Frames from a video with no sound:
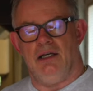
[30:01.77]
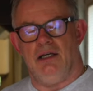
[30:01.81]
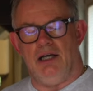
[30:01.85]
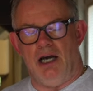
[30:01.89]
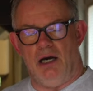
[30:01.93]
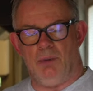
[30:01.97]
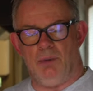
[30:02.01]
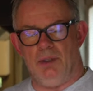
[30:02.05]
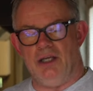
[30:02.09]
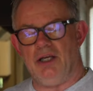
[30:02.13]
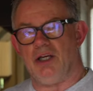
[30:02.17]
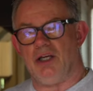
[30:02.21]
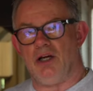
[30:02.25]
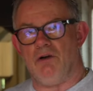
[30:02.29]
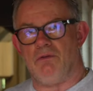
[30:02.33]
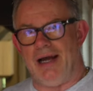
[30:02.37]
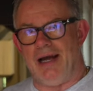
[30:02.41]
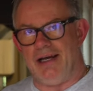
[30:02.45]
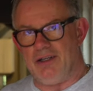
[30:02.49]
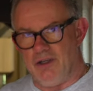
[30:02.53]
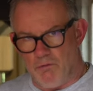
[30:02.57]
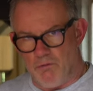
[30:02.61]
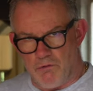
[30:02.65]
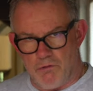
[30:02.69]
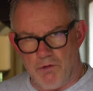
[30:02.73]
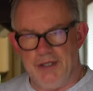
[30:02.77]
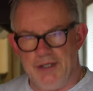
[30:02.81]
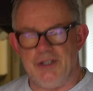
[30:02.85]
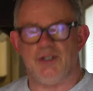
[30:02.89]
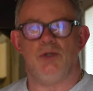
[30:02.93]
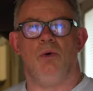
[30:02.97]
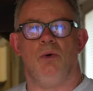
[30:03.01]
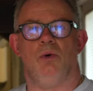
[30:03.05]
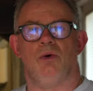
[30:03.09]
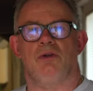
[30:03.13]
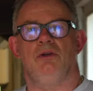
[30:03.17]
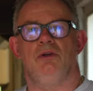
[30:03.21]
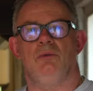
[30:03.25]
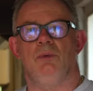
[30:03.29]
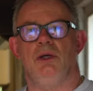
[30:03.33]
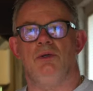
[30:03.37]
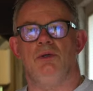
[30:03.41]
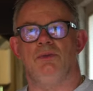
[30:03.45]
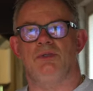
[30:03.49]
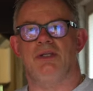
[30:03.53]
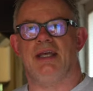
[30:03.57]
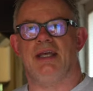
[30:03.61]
uh, we'll then go around and retorque the wheels